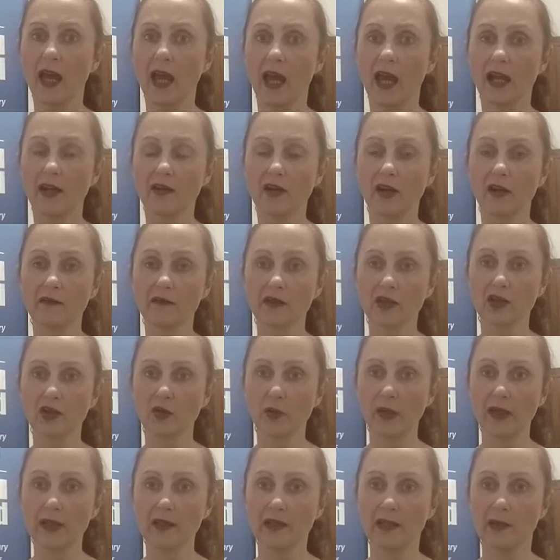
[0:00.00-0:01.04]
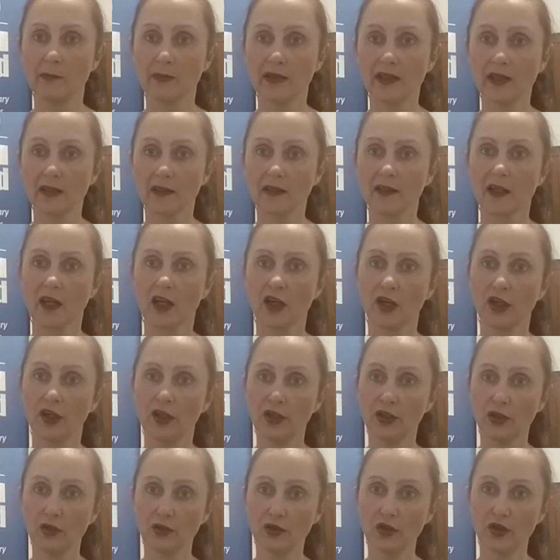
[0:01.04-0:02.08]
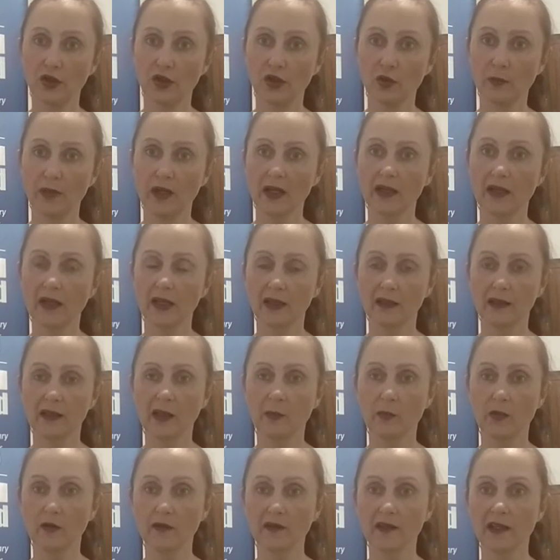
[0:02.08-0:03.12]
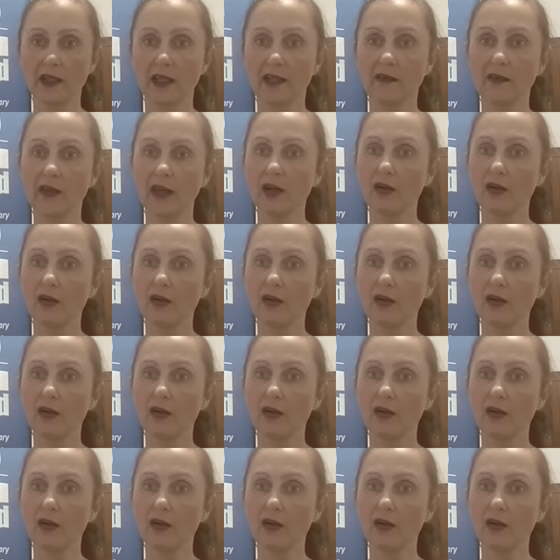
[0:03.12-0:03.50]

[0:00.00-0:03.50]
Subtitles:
and after 20 minutes, YouTube kicked them off, saying they